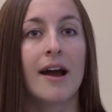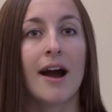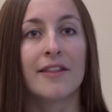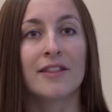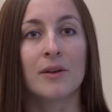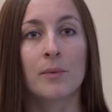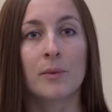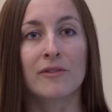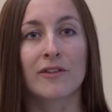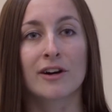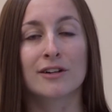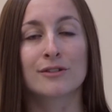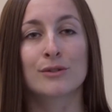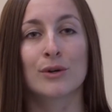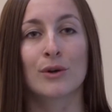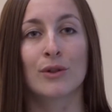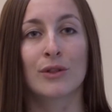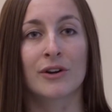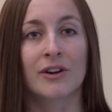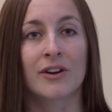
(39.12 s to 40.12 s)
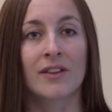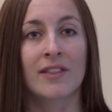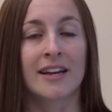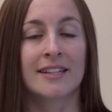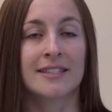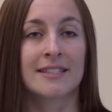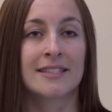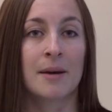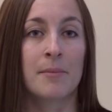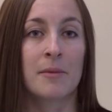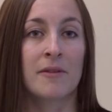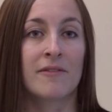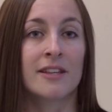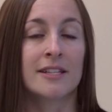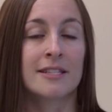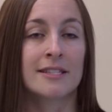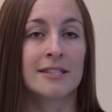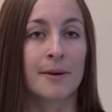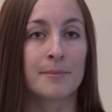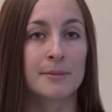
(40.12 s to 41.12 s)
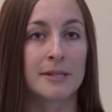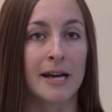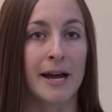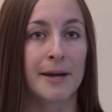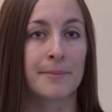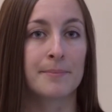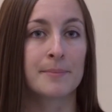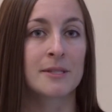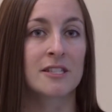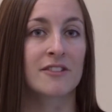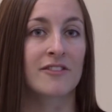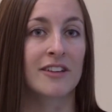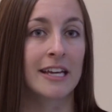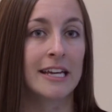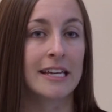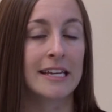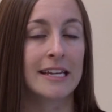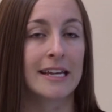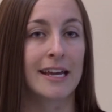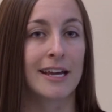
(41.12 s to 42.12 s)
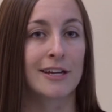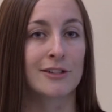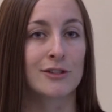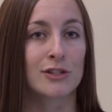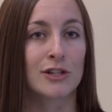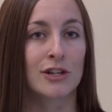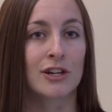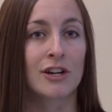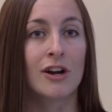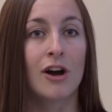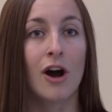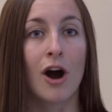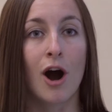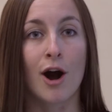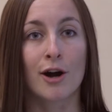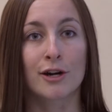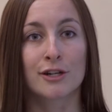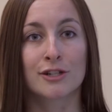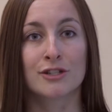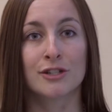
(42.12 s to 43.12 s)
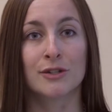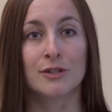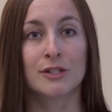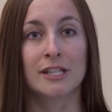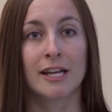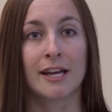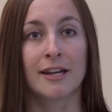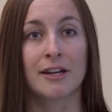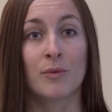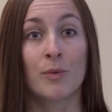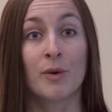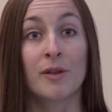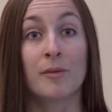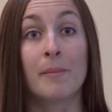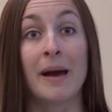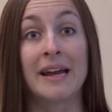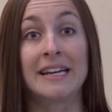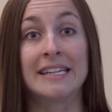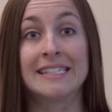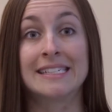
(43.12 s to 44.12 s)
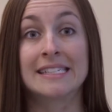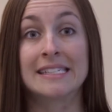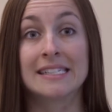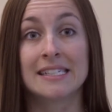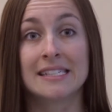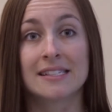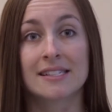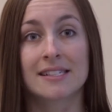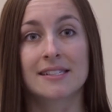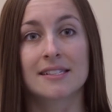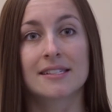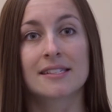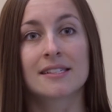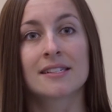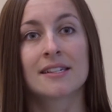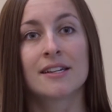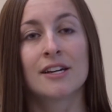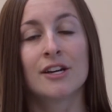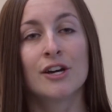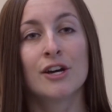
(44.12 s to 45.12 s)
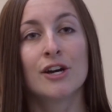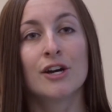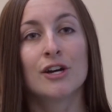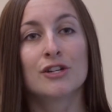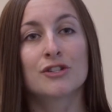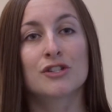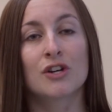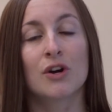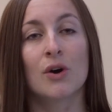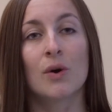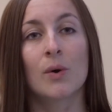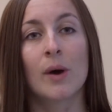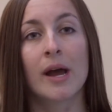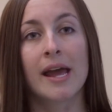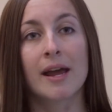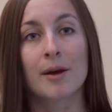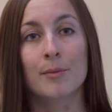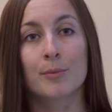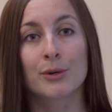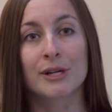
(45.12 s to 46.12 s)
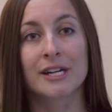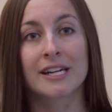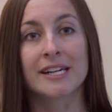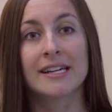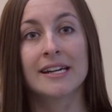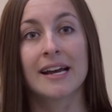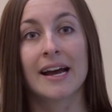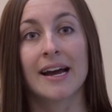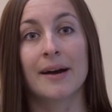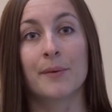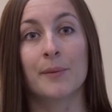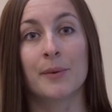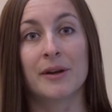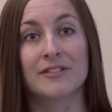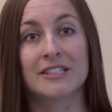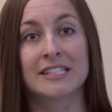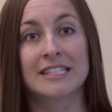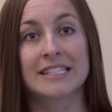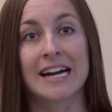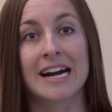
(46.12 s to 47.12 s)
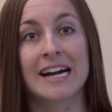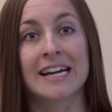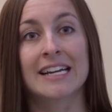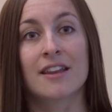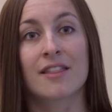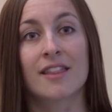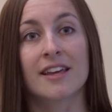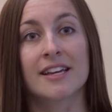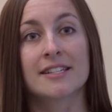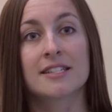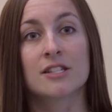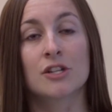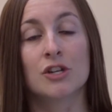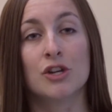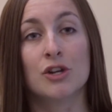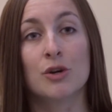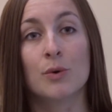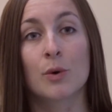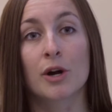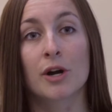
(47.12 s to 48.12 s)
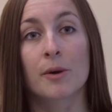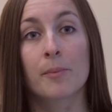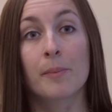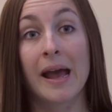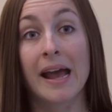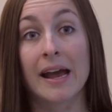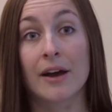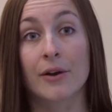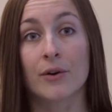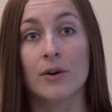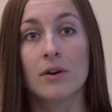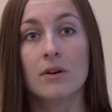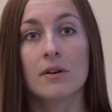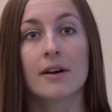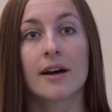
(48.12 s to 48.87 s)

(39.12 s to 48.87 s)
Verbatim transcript: And then we've also learned that some of the subtypes of kidney cancer are associated with many diseases. So Ambry, we've designed this newer panel.